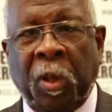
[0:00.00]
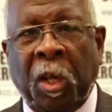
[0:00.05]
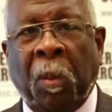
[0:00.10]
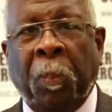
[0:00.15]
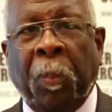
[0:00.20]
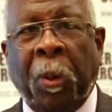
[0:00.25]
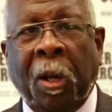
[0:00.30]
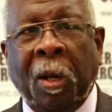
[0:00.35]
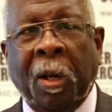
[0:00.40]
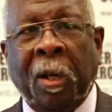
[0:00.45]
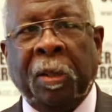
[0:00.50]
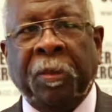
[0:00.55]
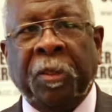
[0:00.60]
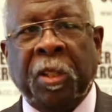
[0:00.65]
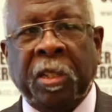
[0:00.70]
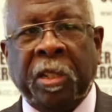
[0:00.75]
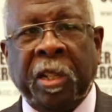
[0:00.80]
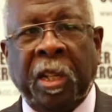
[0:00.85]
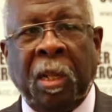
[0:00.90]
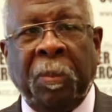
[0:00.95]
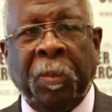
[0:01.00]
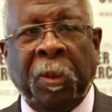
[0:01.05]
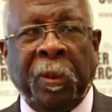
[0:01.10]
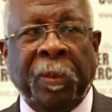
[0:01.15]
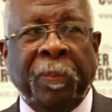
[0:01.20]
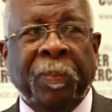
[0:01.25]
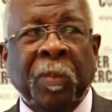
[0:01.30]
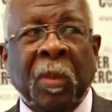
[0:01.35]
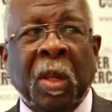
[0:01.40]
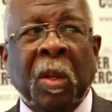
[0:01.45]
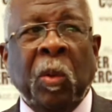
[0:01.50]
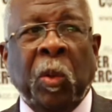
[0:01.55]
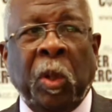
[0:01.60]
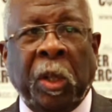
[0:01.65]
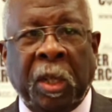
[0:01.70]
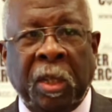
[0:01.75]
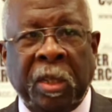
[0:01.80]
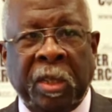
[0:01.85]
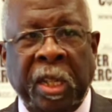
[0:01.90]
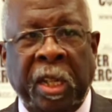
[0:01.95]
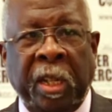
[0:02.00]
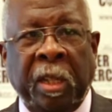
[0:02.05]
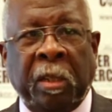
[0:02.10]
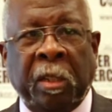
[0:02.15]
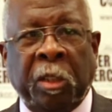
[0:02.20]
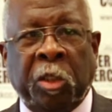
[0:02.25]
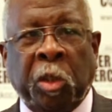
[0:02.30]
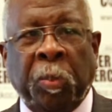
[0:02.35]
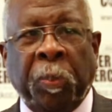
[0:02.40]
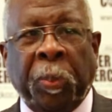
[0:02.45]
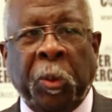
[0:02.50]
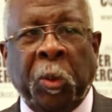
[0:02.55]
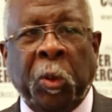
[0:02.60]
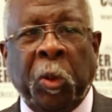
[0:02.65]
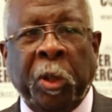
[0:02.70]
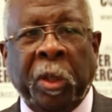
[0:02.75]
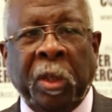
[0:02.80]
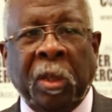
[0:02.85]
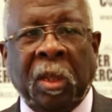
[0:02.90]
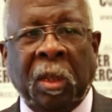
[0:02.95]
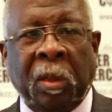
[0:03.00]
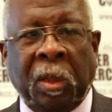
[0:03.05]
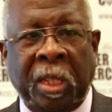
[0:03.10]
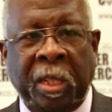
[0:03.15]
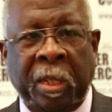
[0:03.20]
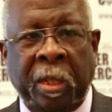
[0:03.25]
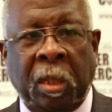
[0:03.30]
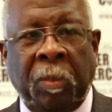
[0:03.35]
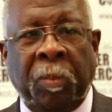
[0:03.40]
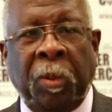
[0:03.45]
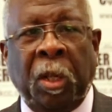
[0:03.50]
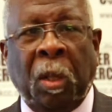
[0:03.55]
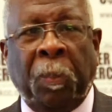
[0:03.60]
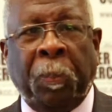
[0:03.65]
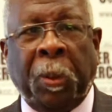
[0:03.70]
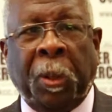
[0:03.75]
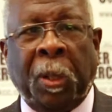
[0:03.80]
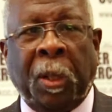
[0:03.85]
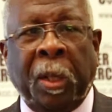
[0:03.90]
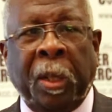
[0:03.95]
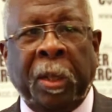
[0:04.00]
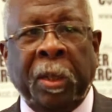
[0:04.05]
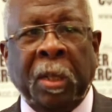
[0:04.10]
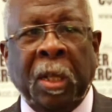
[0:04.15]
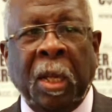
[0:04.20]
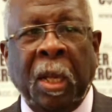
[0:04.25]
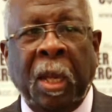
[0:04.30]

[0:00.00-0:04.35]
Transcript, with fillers: to be a part of the chamber. We'll continue to support, continue to be a part,